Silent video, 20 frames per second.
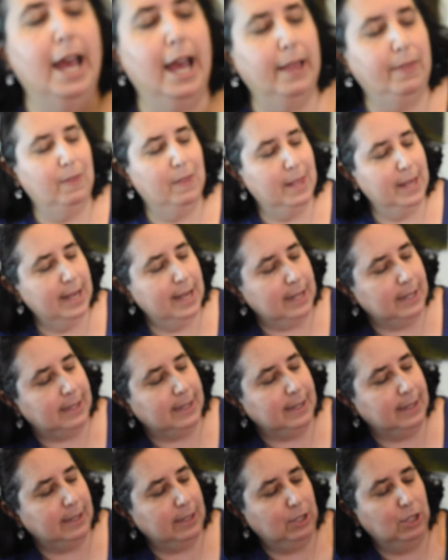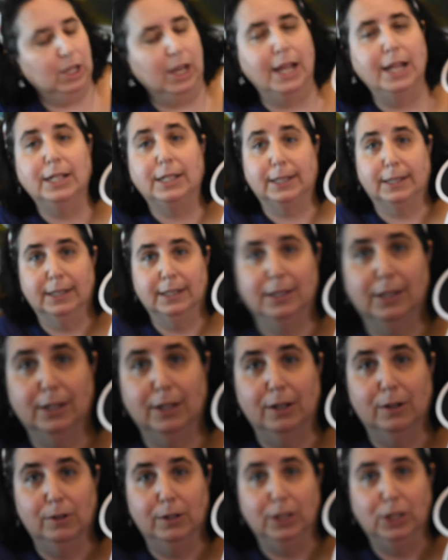And this is a chase
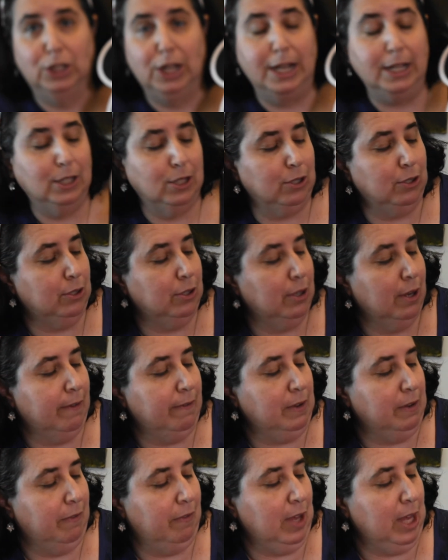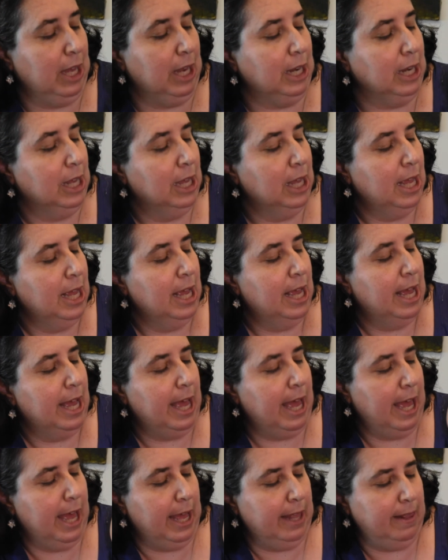or a chaser of Naveen.
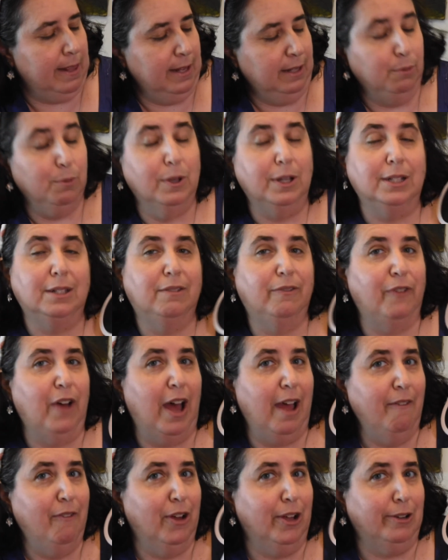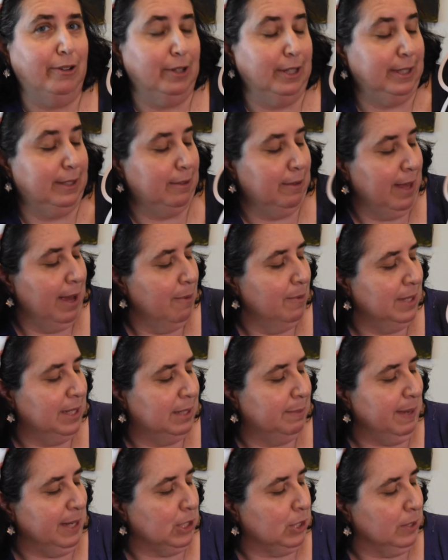And this one is 500, so that one's
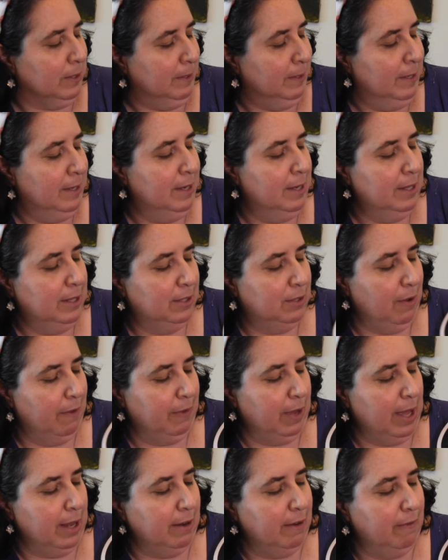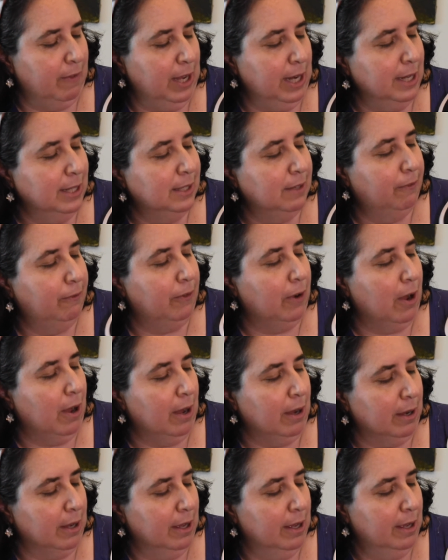special. So I've got Naveen as a
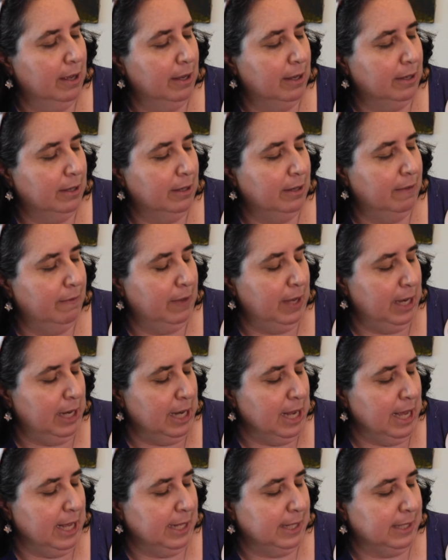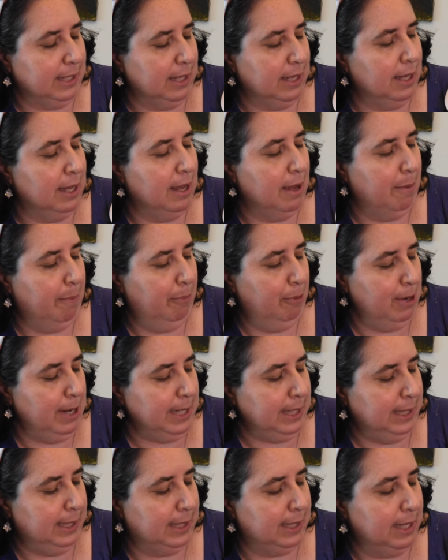frog, Naveen as a
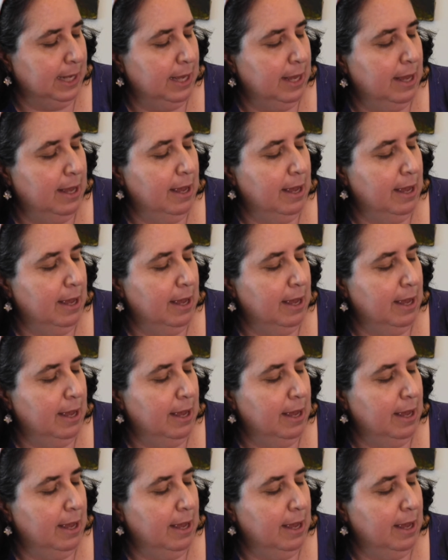prince,